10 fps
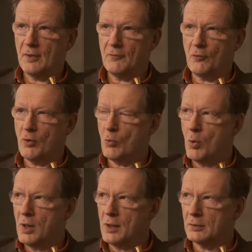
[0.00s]
for a
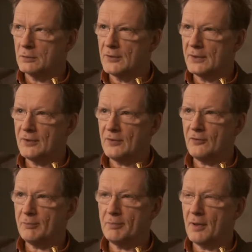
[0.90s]
while, they did this,